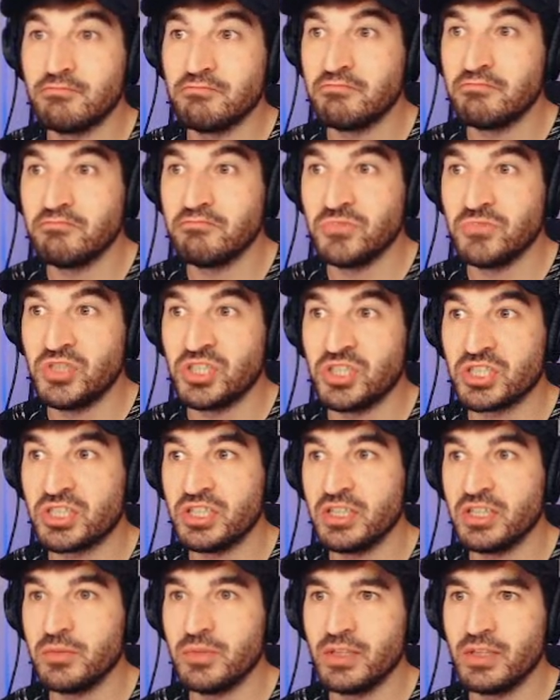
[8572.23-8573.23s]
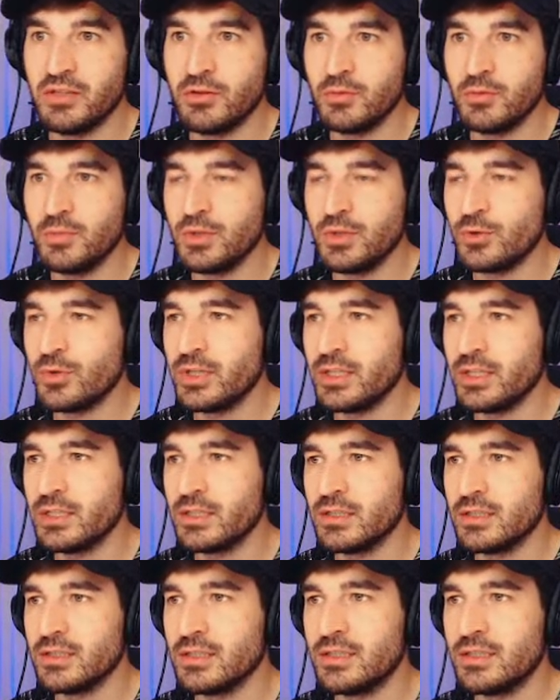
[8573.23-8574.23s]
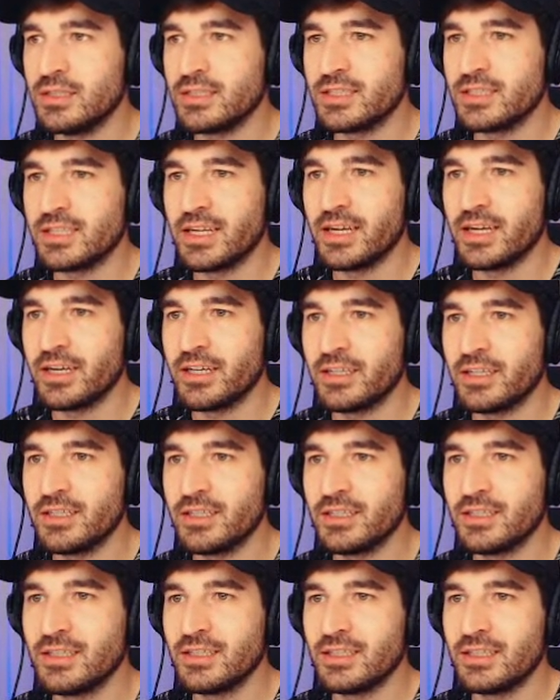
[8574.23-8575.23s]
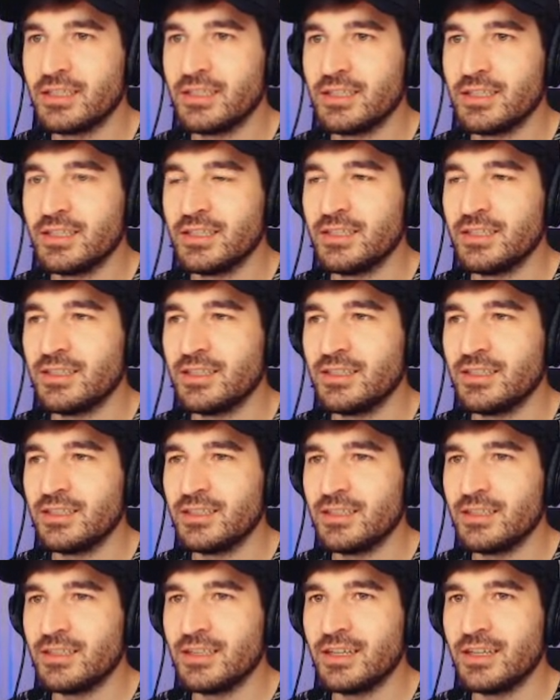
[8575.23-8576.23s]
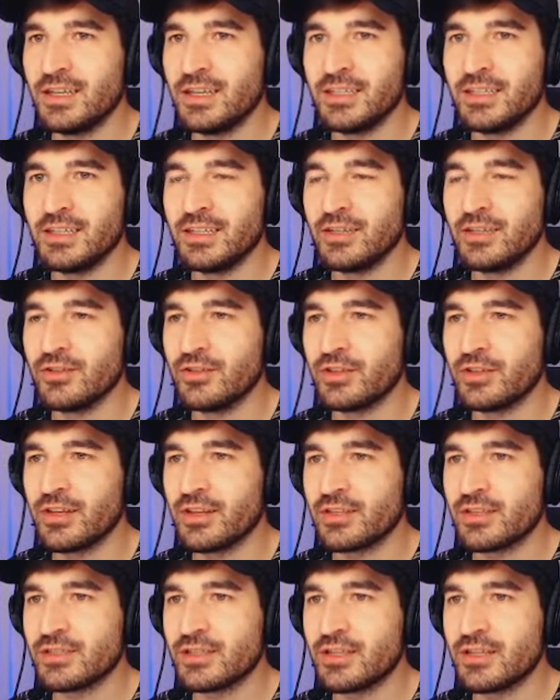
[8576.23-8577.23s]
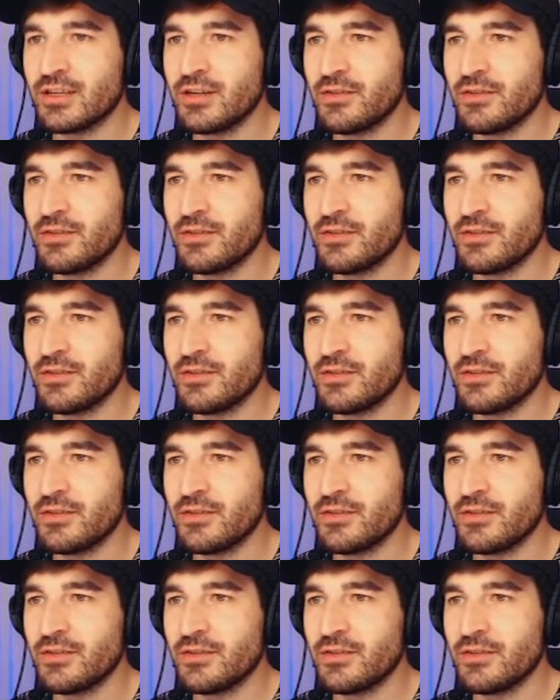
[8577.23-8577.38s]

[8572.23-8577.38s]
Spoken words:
just in the middle between the snare and the other stuff.